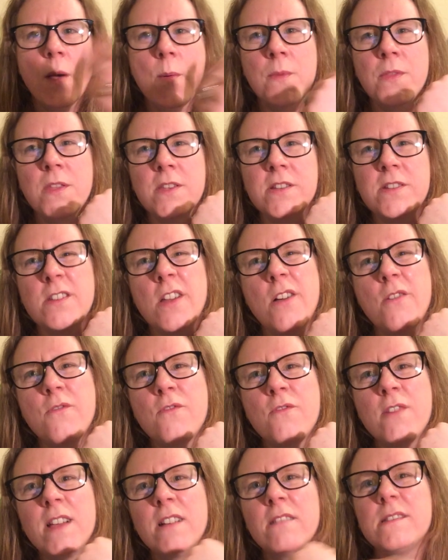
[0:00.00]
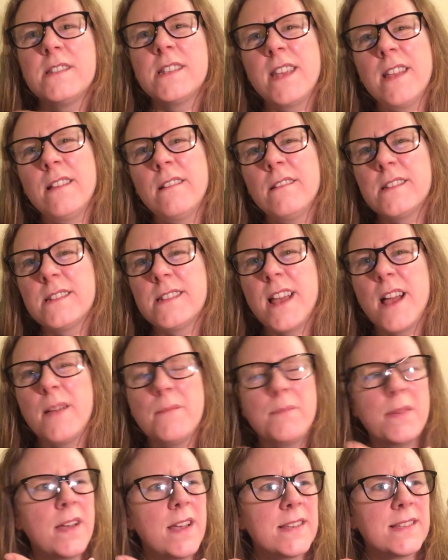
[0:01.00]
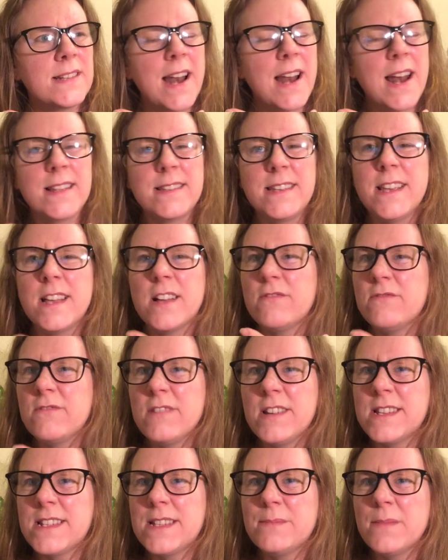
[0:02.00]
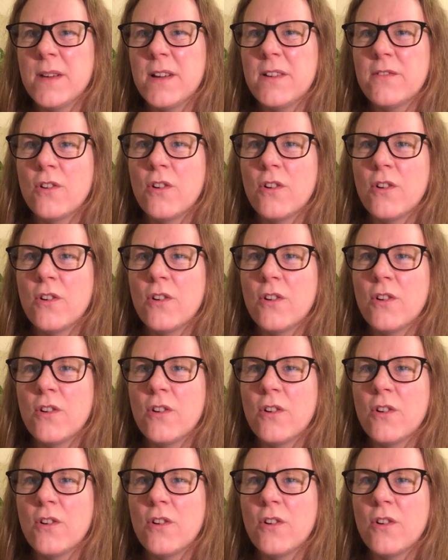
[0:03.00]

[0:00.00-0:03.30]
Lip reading: when there's no real skill set, personality, charisma,